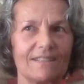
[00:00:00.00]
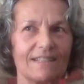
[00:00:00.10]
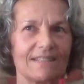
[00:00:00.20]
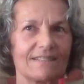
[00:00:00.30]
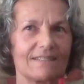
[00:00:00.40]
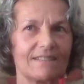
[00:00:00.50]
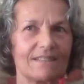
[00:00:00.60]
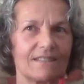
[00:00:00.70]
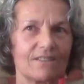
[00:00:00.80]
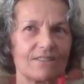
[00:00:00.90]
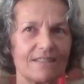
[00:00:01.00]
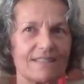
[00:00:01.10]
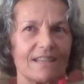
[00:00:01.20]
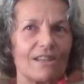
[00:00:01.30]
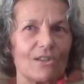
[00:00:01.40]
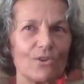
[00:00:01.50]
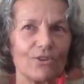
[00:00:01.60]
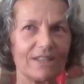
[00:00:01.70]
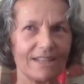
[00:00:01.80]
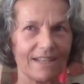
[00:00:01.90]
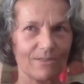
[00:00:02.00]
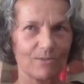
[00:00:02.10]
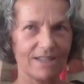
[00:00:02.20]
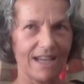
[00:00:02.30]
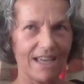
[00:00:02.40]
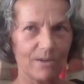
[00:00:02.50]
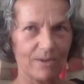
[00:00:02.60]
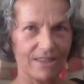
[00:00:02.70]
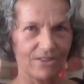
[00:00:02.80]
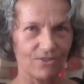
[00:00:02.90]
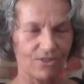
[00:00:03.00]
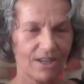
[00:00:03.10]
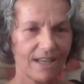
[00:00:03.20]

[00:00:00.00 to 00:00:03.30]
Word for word: Yes, because there's a learning in what I went through.